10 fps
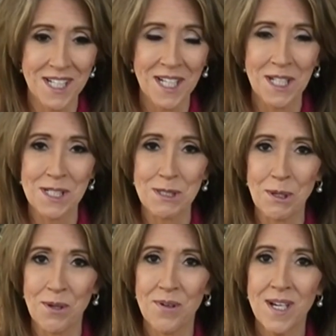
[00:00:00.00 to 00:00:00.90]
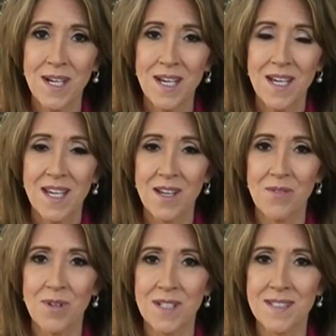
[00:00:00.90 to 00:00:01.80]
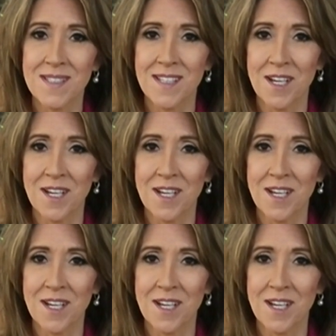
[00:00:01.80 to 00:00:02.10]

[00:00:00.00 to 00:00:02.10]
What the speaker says: And so it was